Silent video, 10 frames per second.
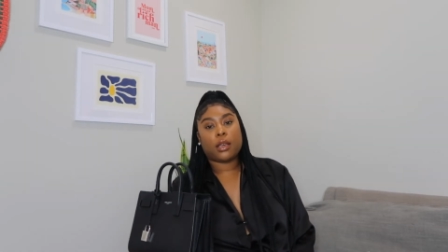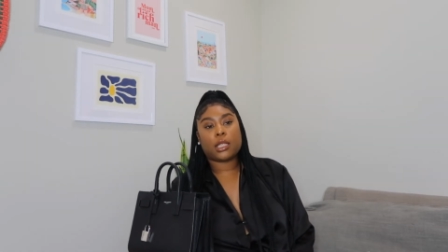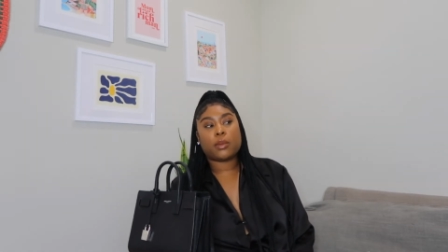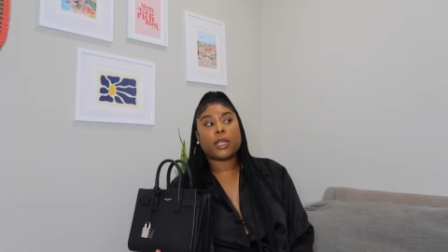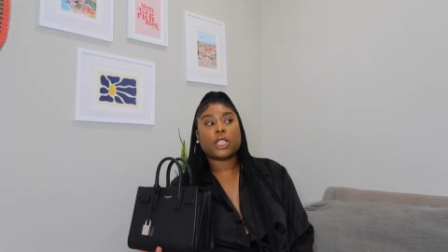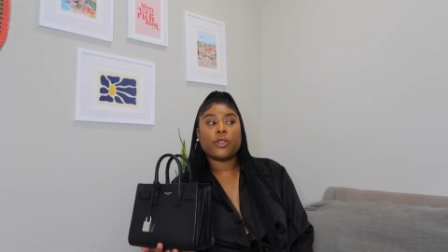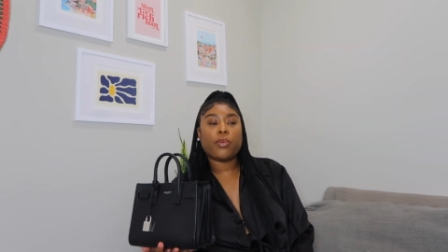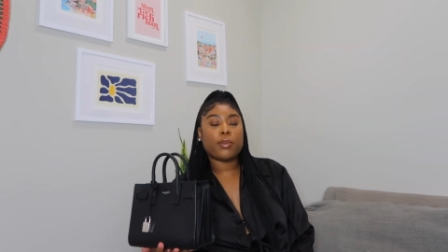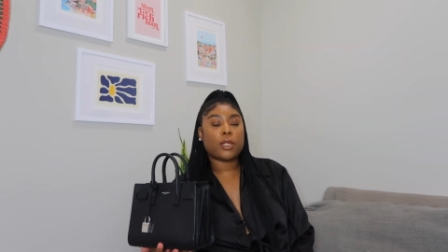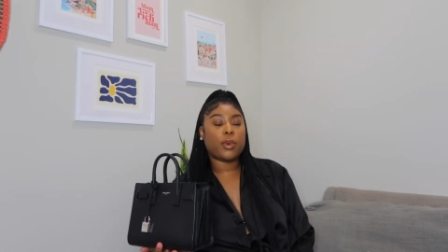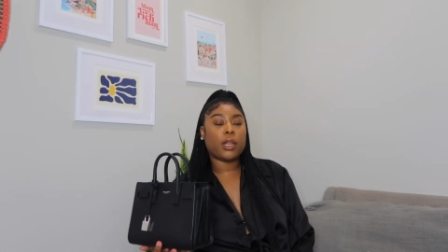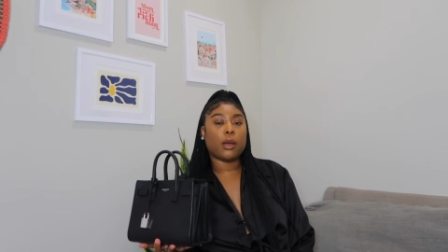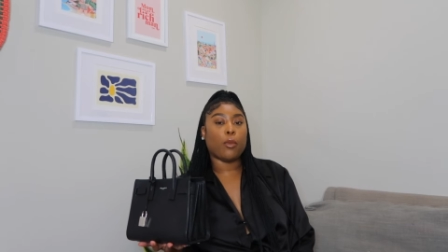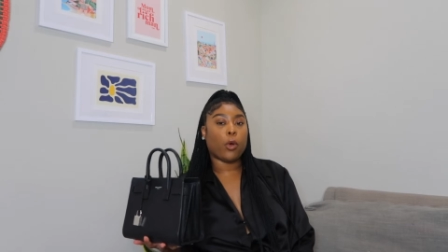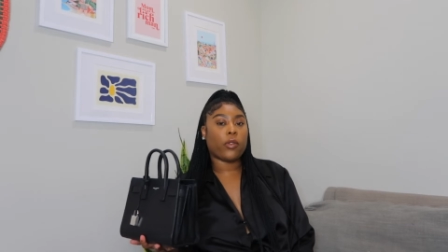especially if I'm
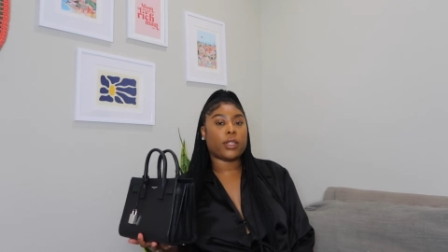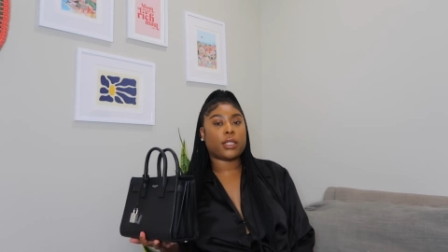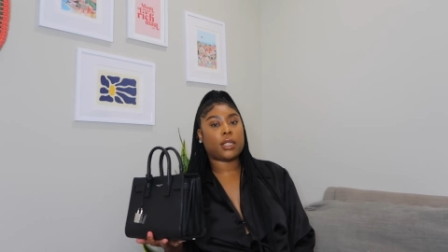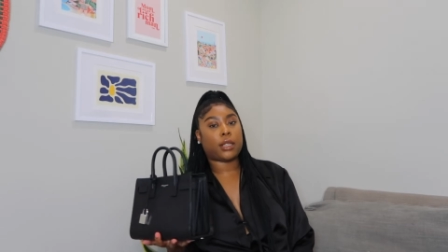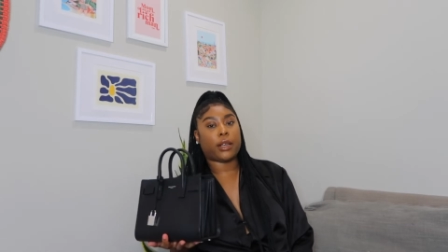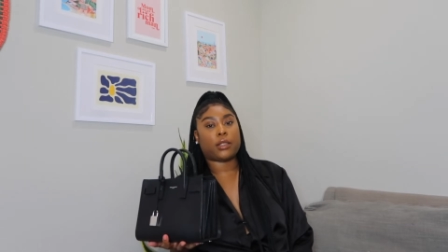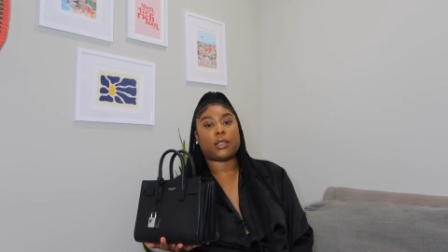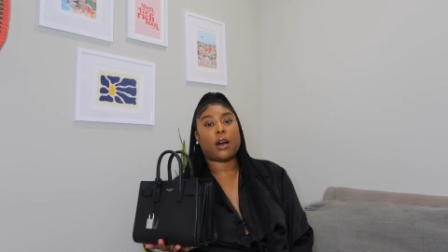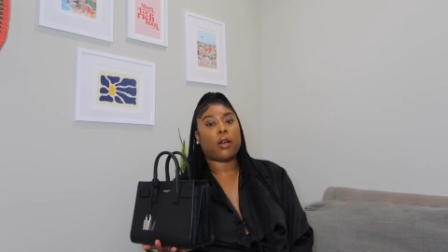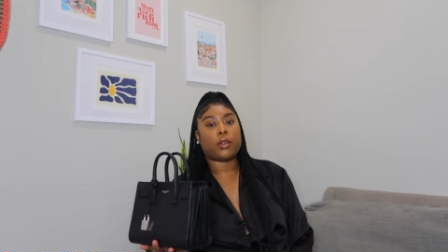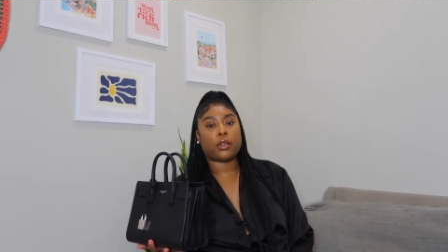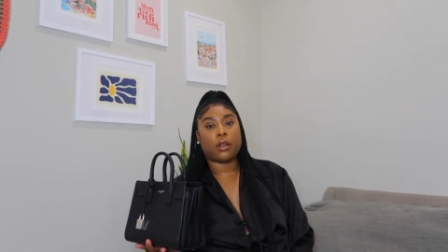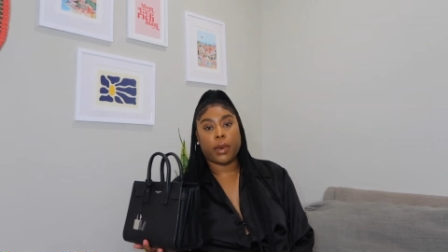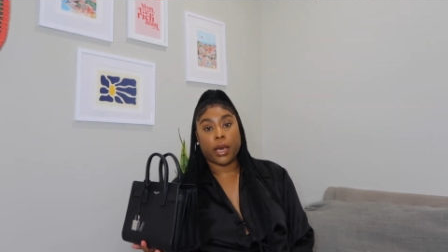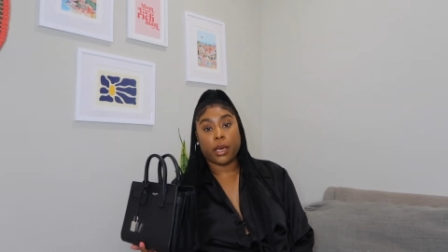spending more than $10,000 on a
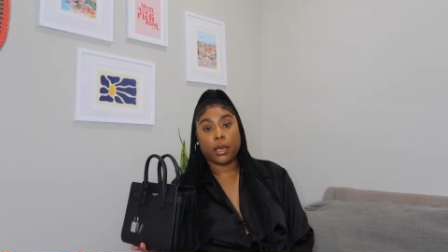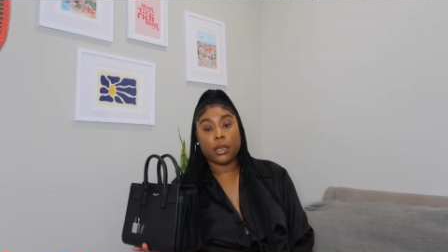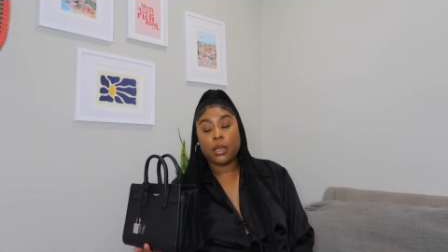bag.